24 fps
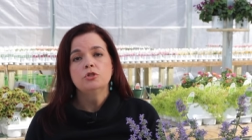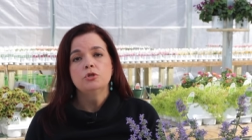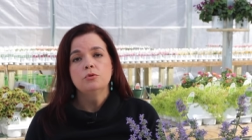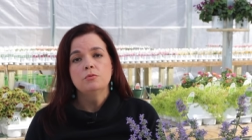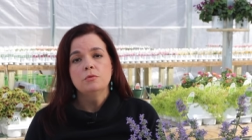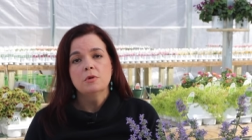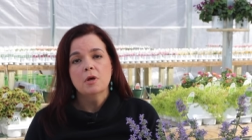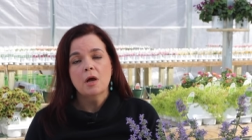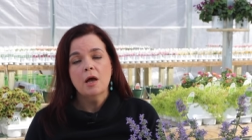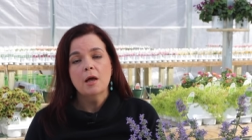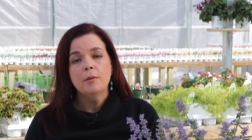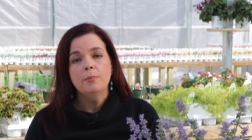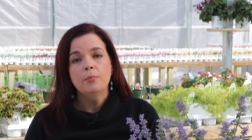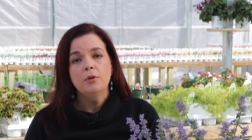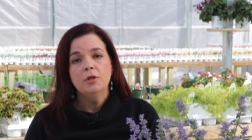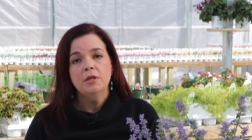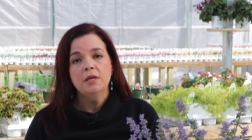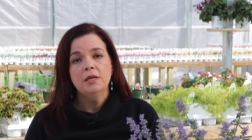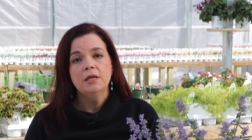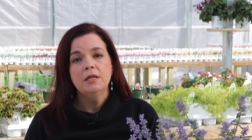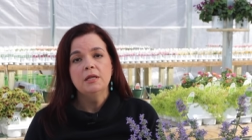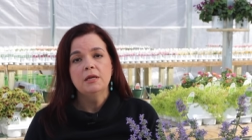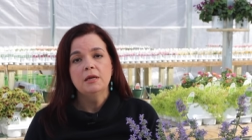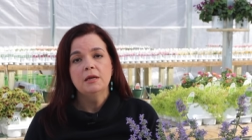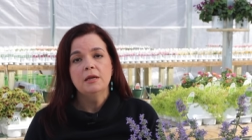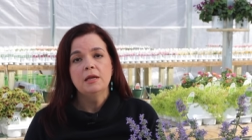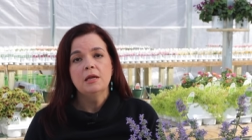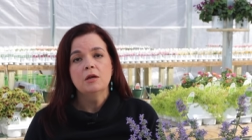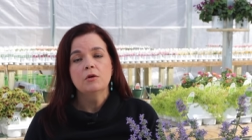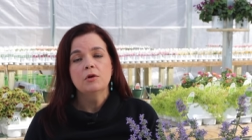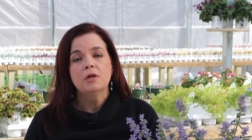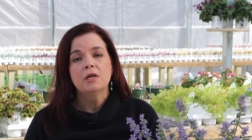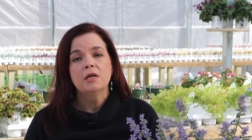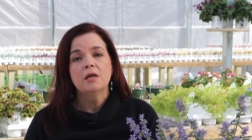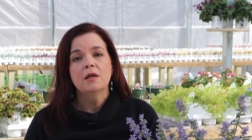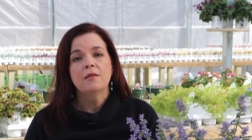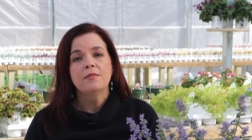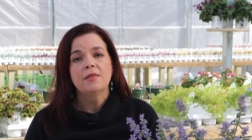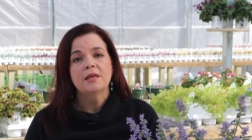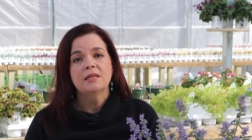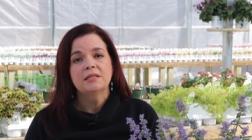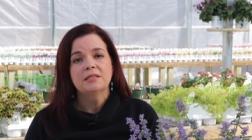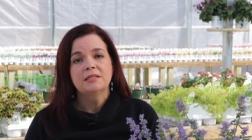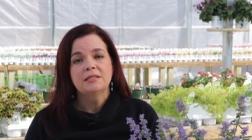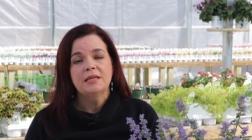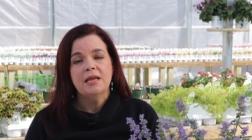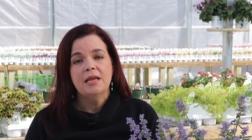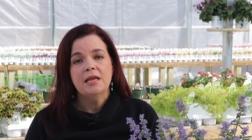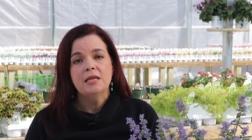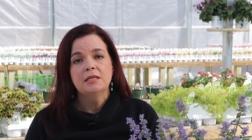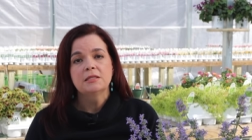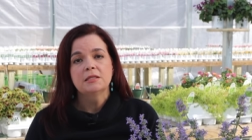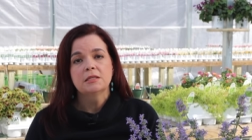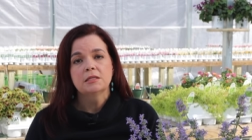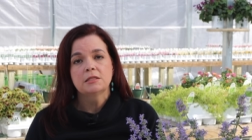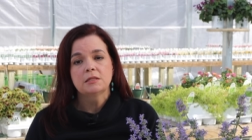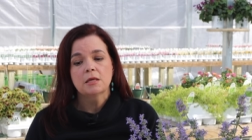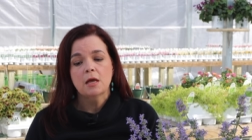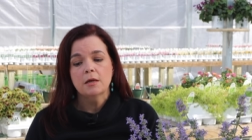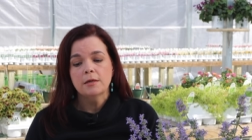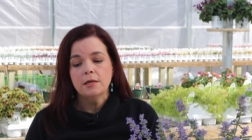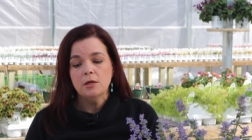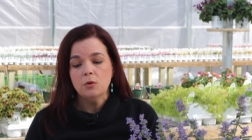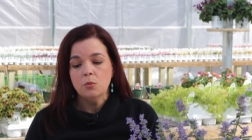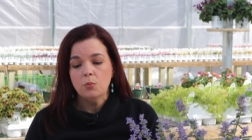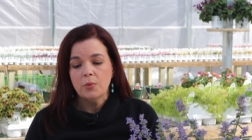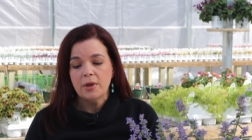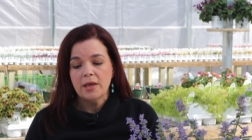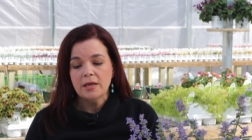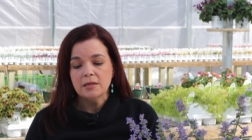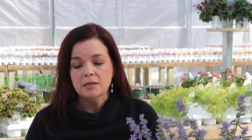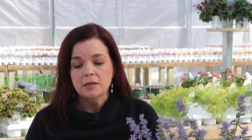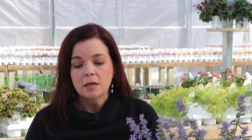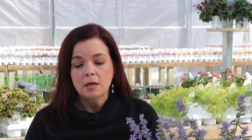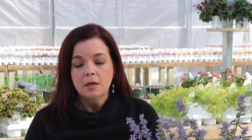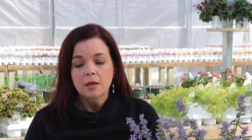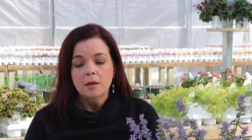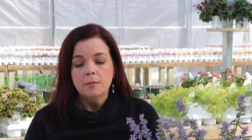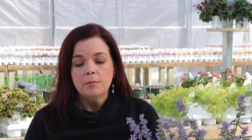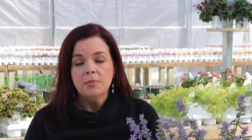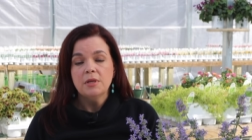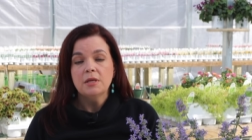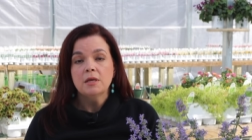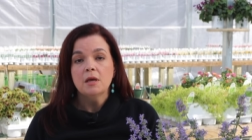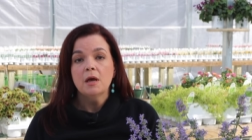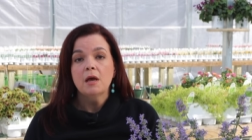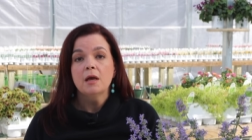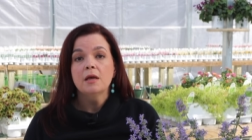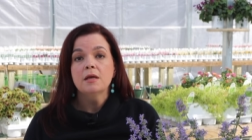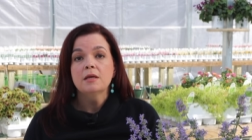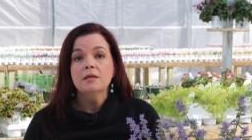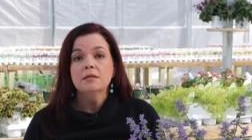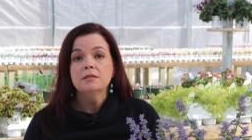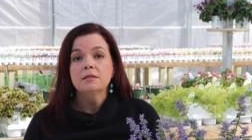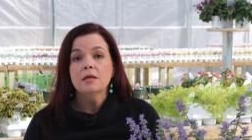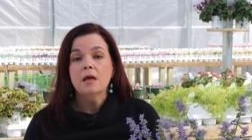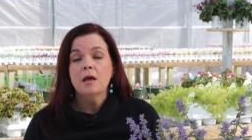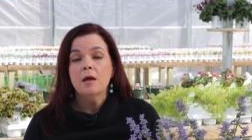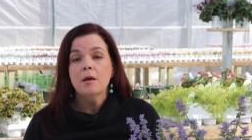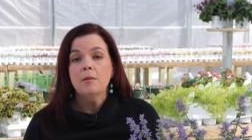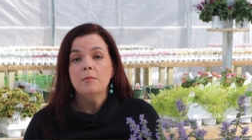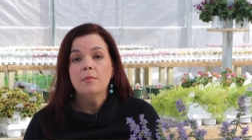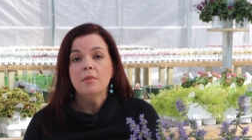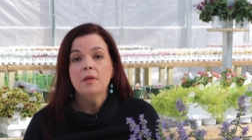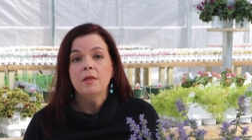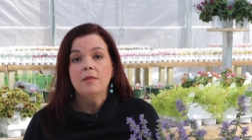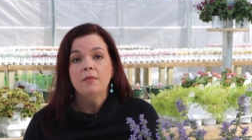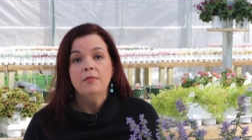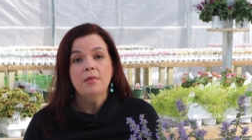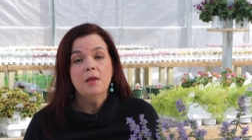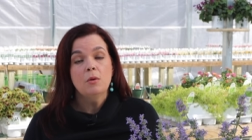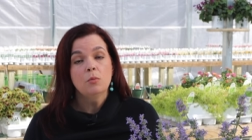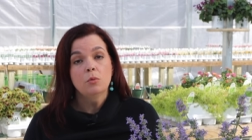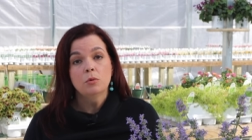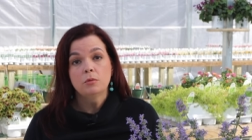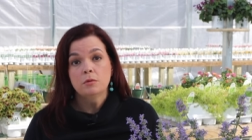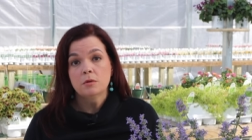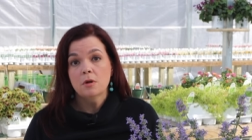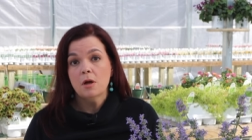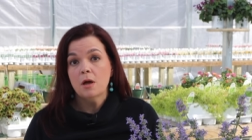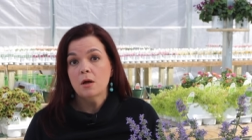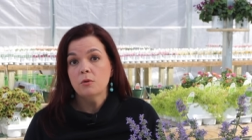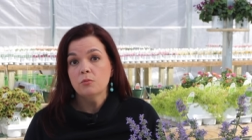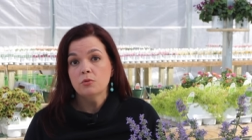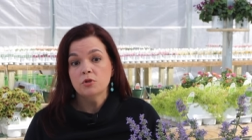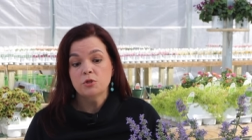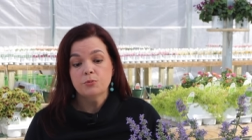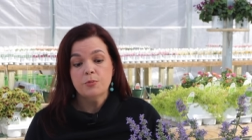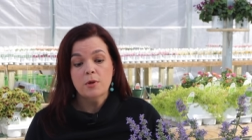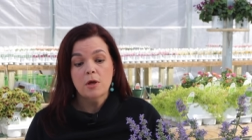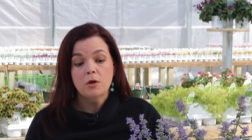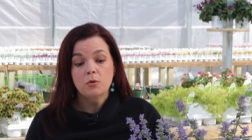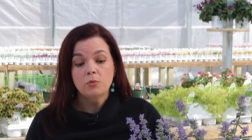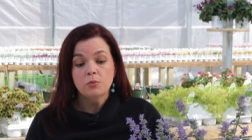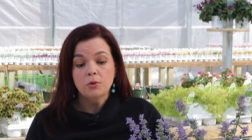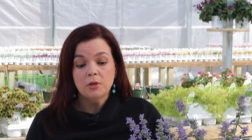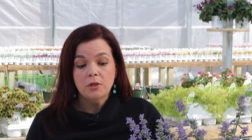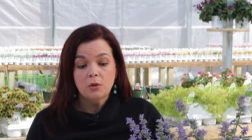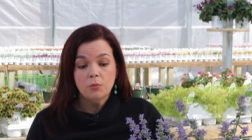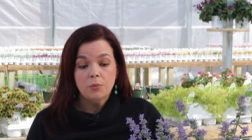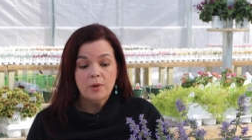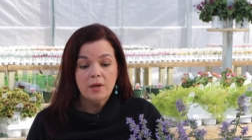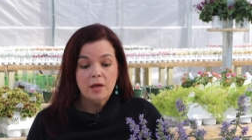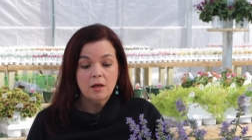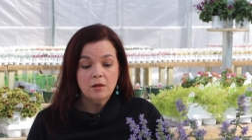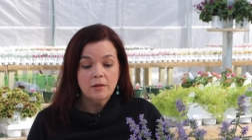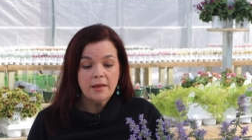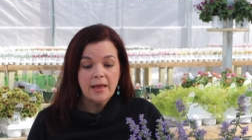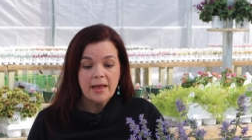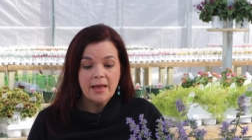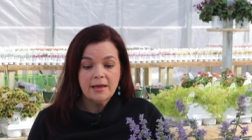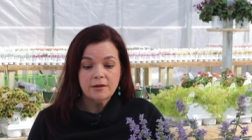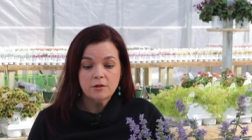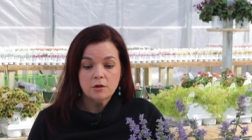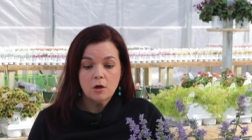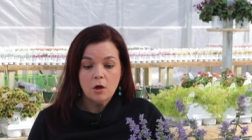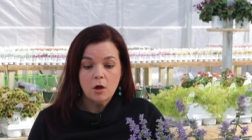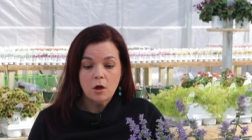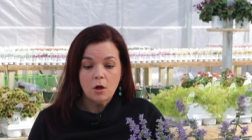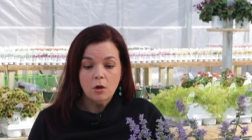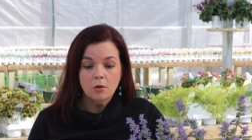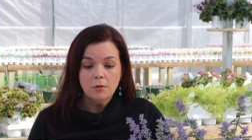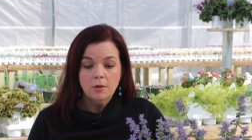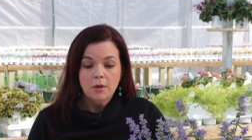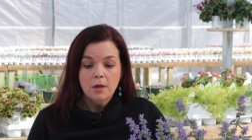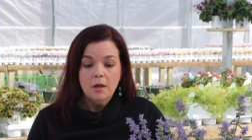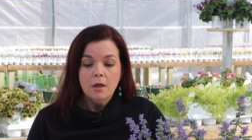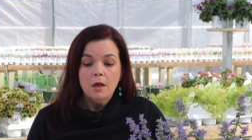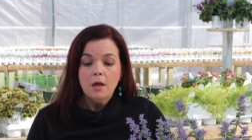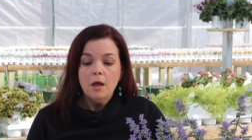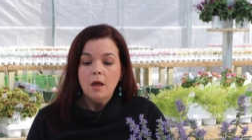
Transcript: Do not put it in an area that stays soggy wet because um, they will not respond really well at all.